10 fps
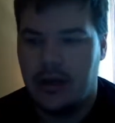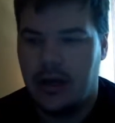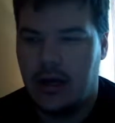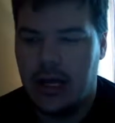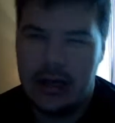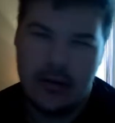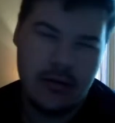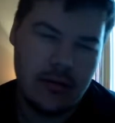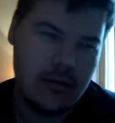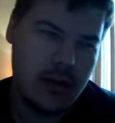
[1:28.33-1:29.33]

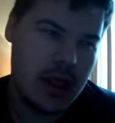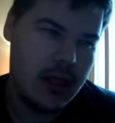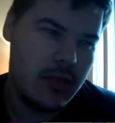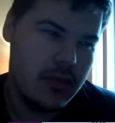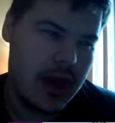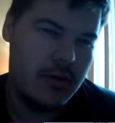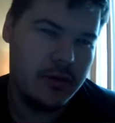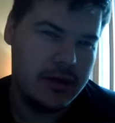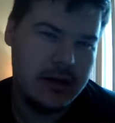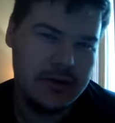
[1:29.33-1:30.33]
And that
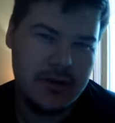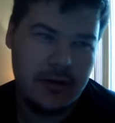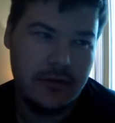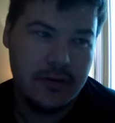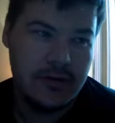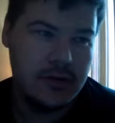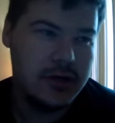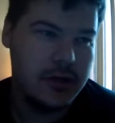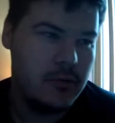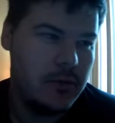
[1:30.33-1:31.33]
within itself is
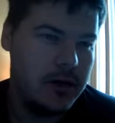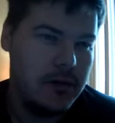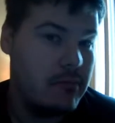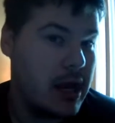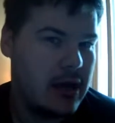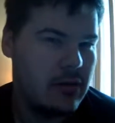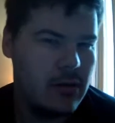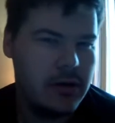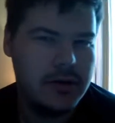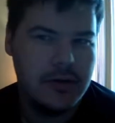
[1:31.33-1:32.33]
usually one of the main
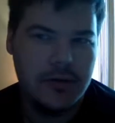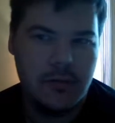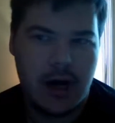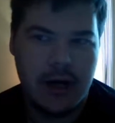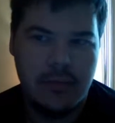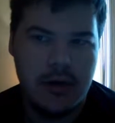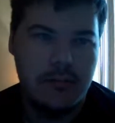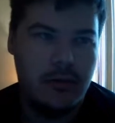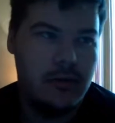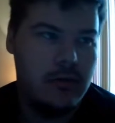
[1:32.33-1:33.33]
reasons why
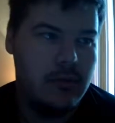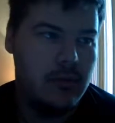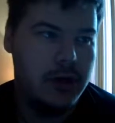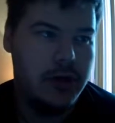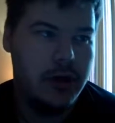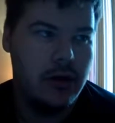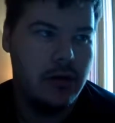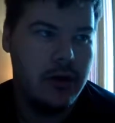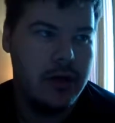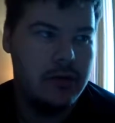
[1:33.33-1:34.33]
people would
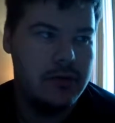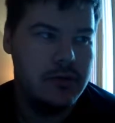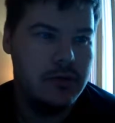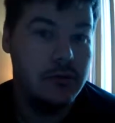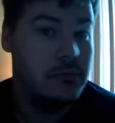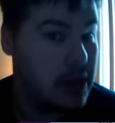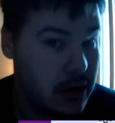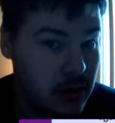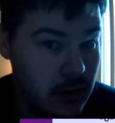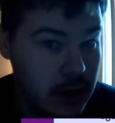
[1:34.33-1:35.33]
go into
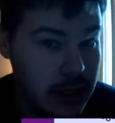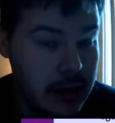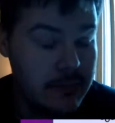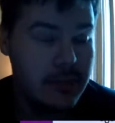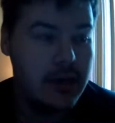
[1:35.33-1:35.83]
Bitcoin,